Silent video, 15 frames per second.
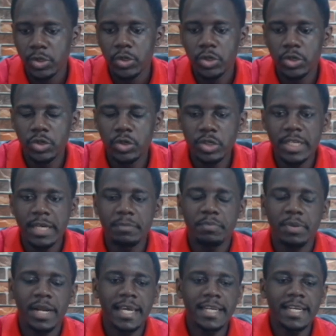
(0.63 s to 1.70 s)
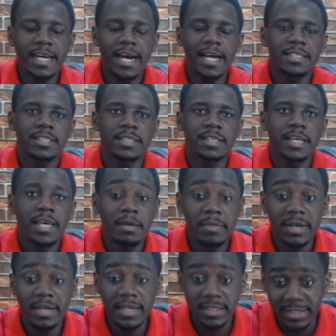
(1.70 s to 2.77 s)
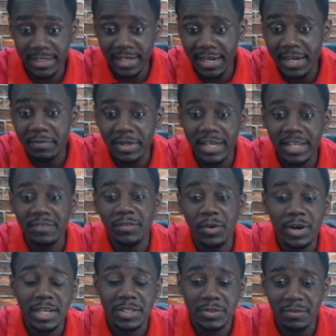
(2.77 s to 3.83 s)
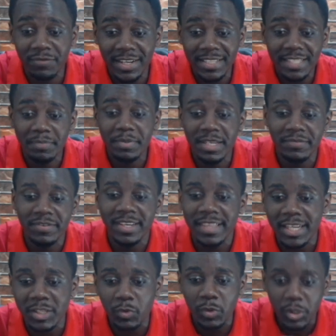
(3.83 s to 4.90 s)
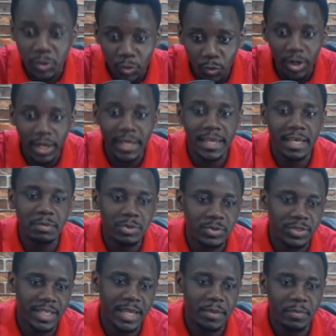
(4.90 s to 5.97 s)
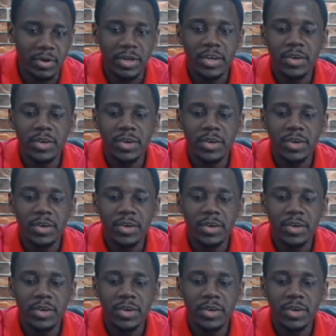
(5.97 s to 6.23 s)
Good game played at Emirates, and I believe all Arsenal fans are believing that we took a game to them,